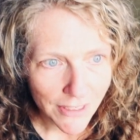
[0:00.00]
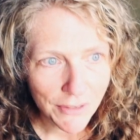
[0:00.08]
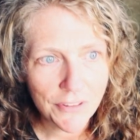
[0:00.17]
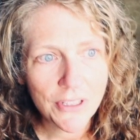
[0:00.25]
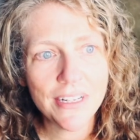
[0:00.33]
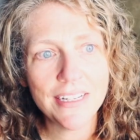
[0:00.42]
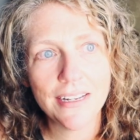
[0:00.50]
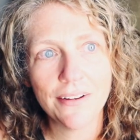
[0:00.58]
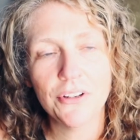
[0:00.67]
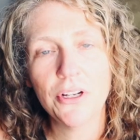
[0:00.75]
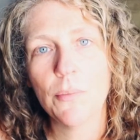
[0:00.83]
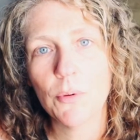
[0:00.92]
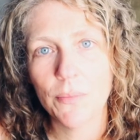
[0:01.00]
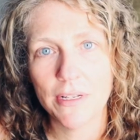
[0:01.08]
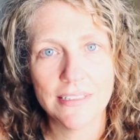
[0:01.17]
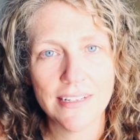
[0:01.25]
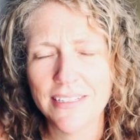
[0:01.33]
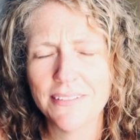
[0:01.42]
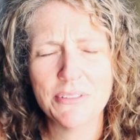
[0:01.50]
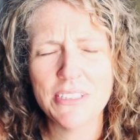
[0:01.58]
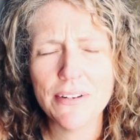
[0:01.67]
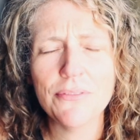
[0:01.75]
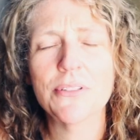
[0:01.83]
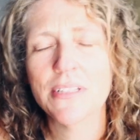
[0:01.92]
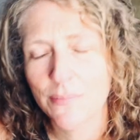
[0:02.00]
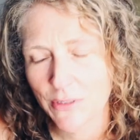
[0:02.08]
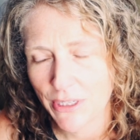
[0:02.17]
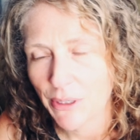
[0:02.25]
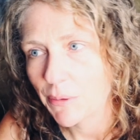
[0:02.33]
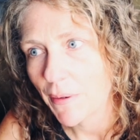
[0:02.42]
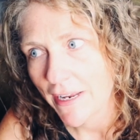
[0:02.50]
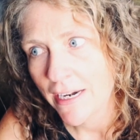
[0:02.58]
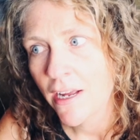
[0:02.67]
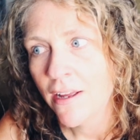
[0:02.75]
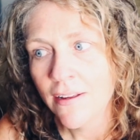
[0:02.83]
I feel like every couple months, like several times a year, right?